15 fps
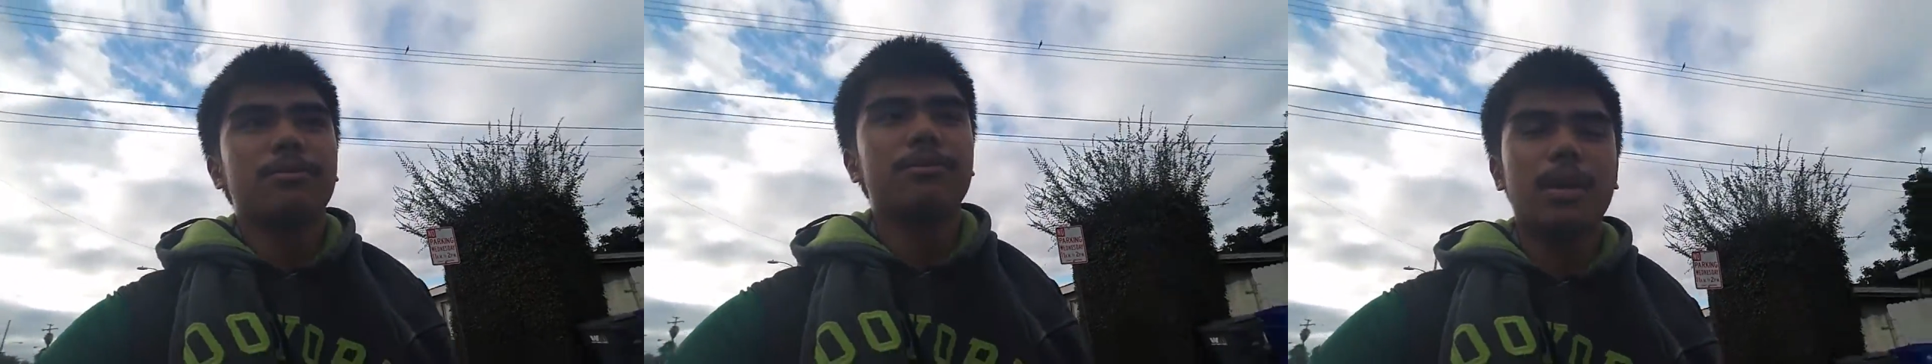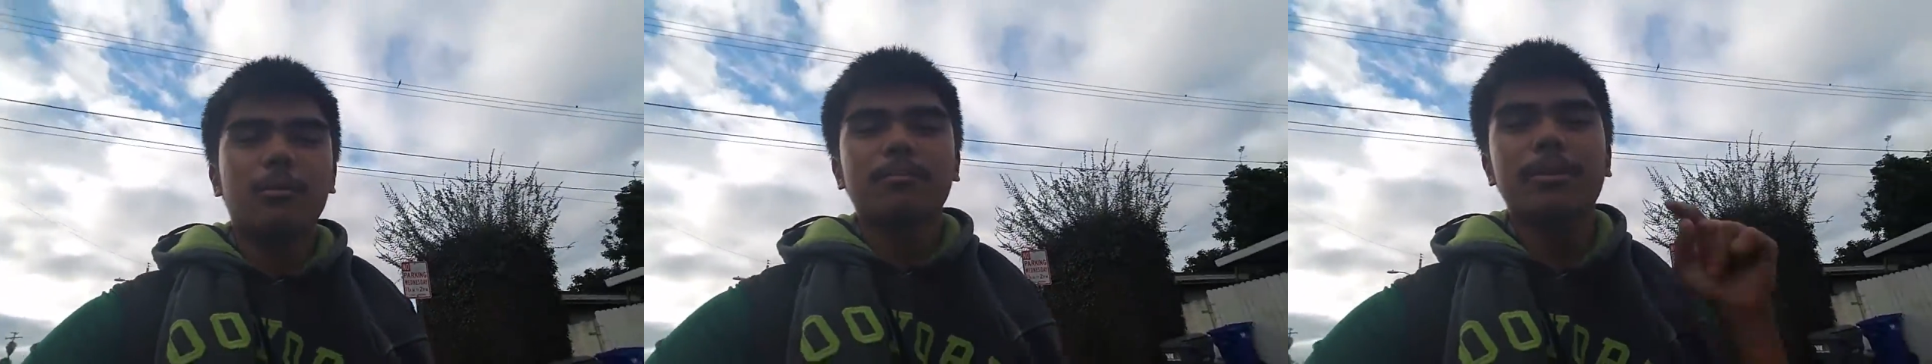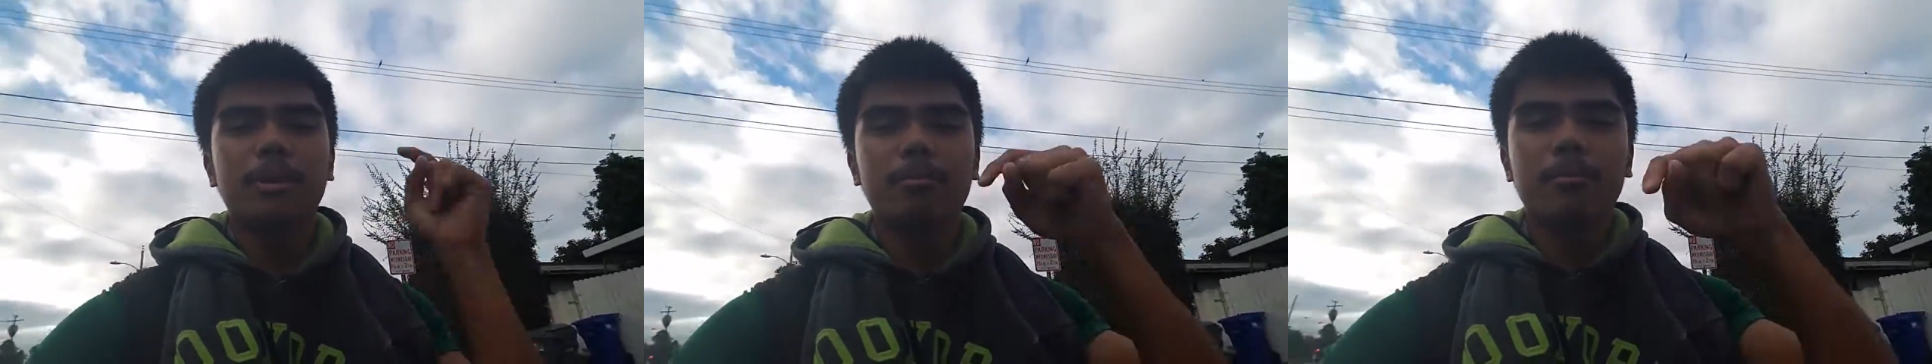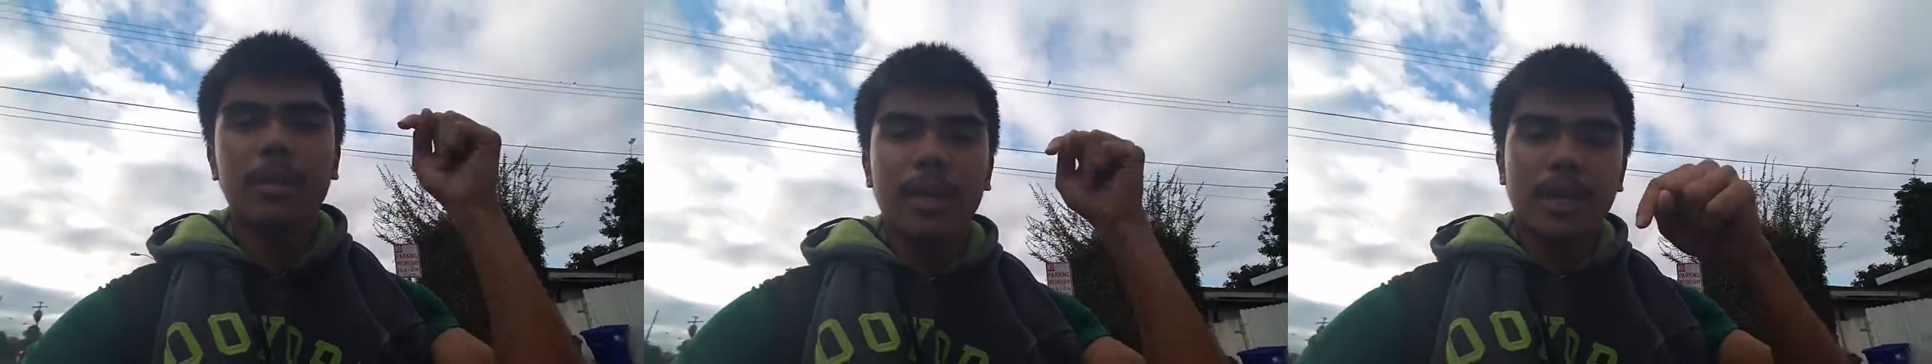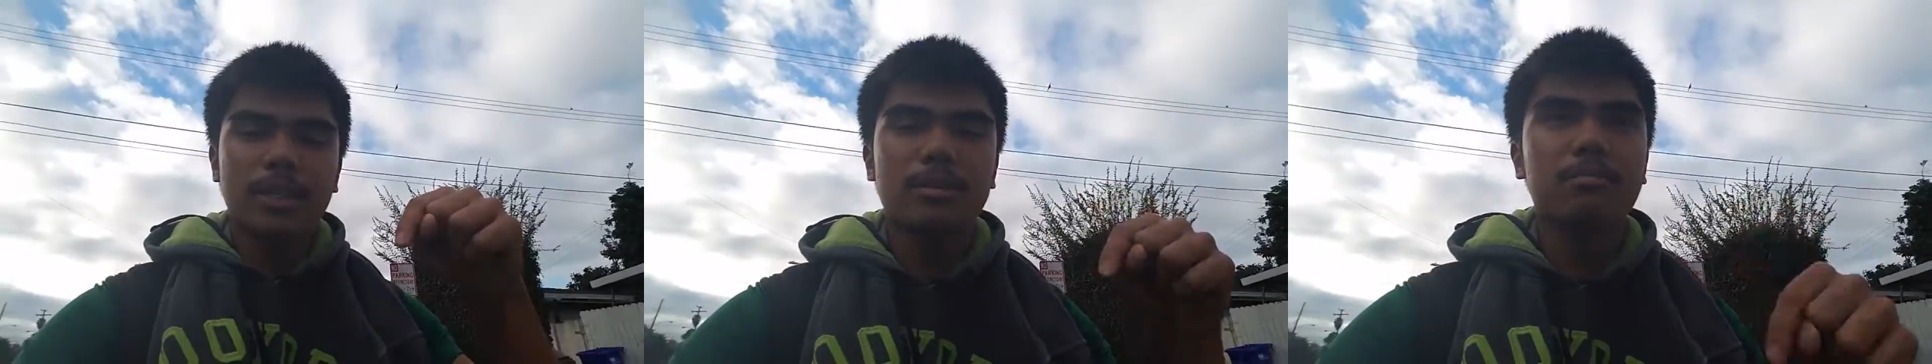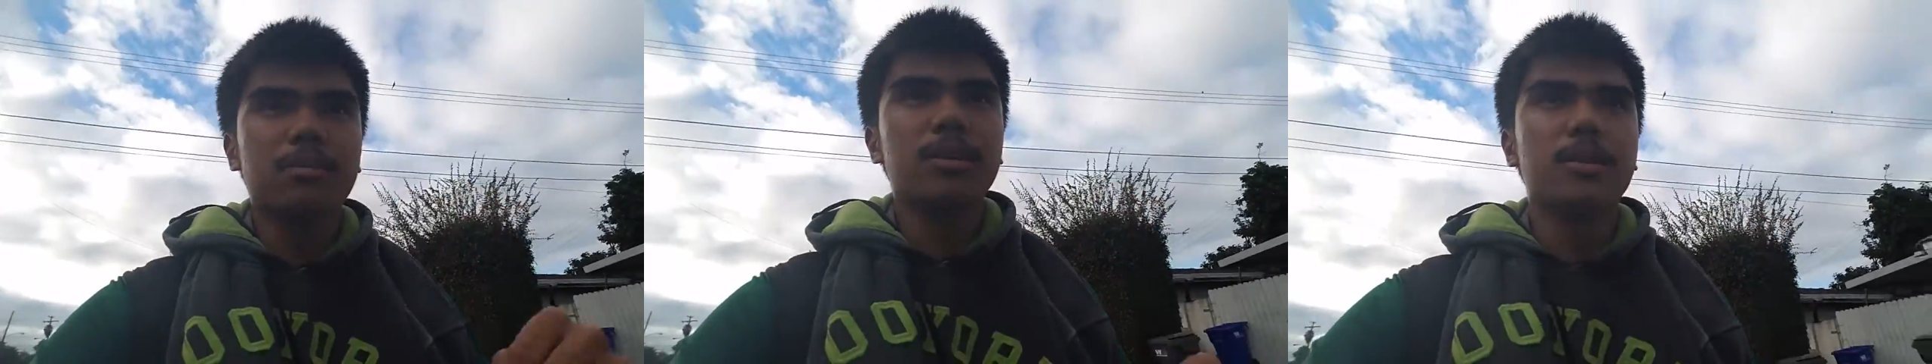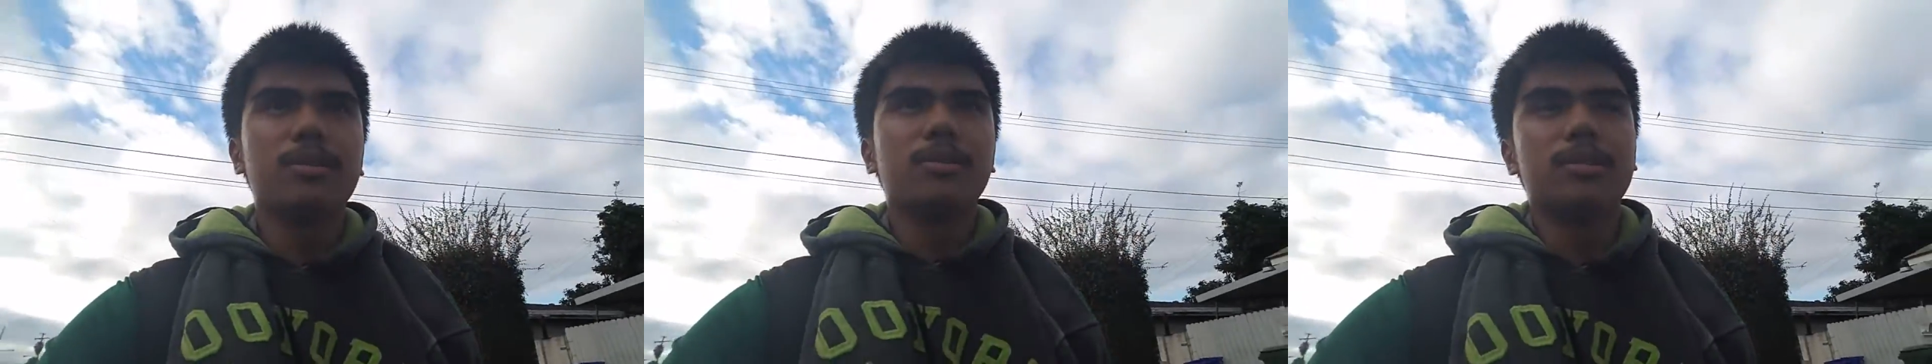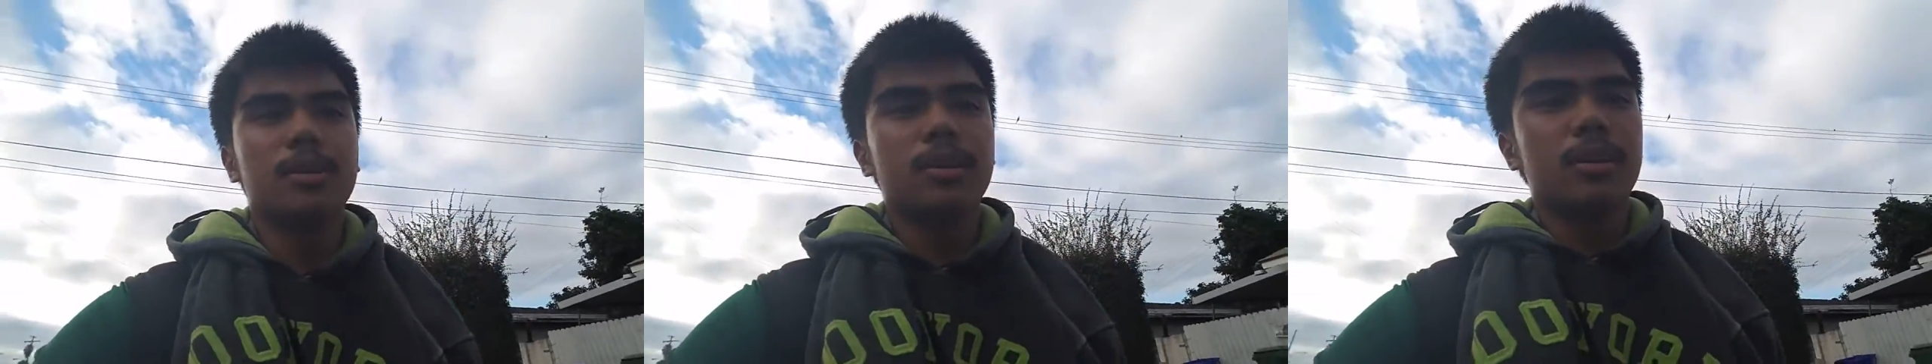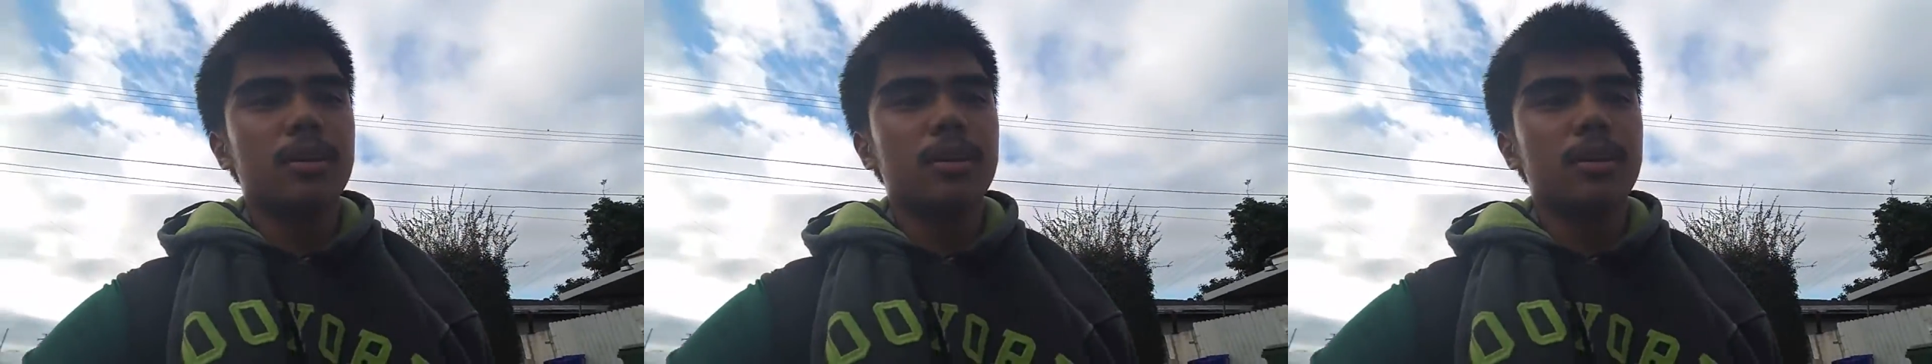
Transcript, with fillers: drop them likes, bro.